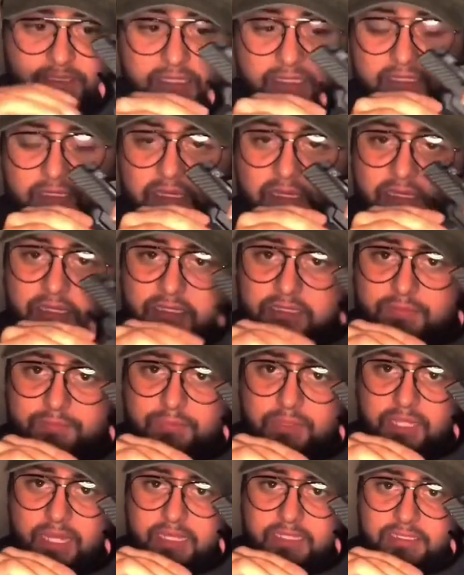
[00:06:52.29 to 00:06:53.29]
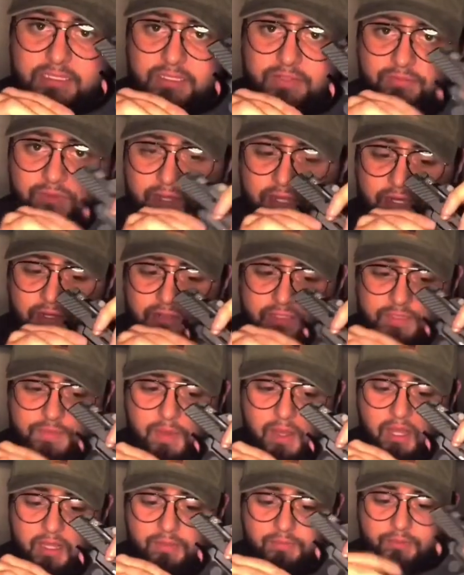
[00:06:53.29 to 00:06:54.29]
This is plastic right here, this
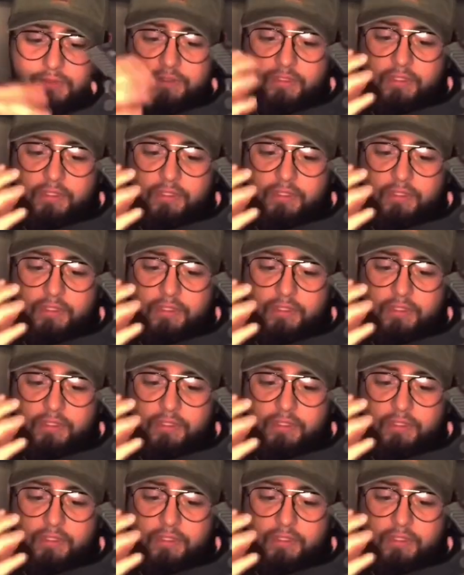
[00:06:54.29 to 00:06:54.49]
polymer,